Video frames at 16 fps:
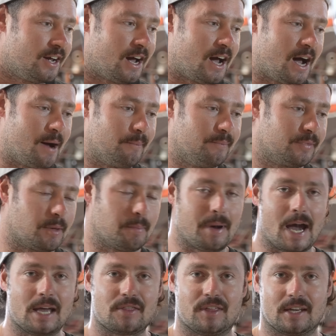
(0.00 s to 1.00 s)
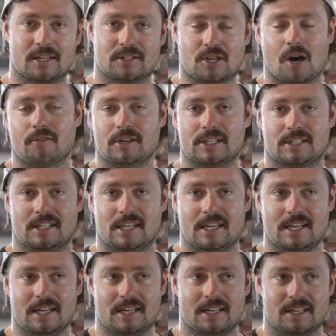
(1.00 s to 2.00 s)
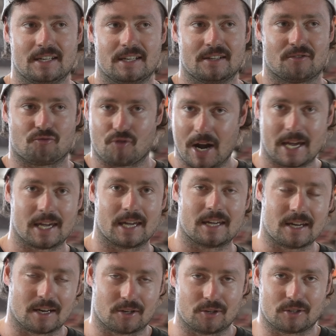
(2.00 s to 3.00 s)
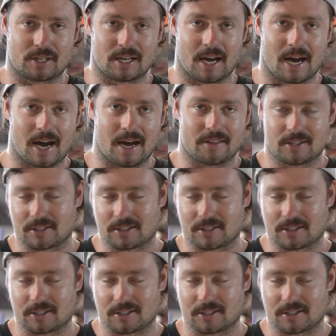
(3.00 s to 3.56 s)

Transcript: um, the main thing is obviously wrecking a good car.